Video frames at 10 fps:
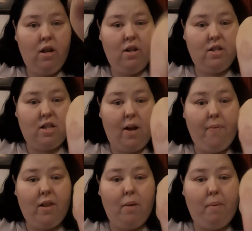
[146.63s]

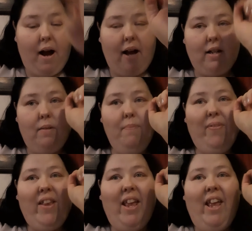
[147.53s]
stuff at the
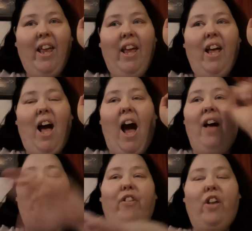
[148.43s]
bottom.
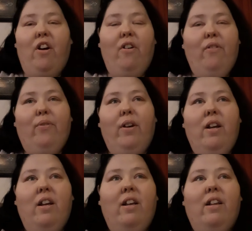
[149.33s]
I love
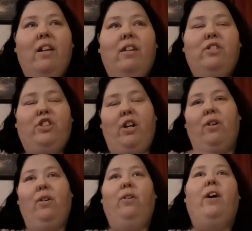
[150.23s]

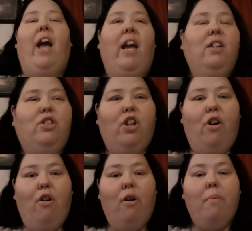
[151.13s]
Cheryl and
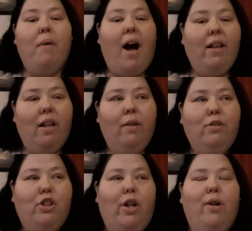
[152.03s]
Joe, but I love
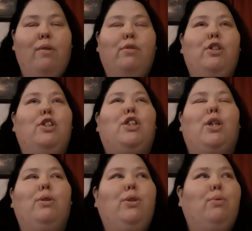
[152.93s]
Cheryl. She's
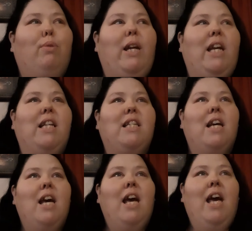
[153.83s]
so sweet.
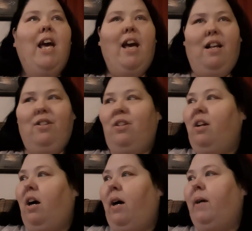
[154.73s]
And
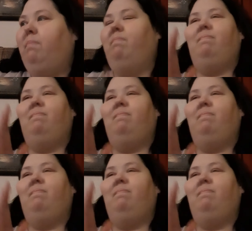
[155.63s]
I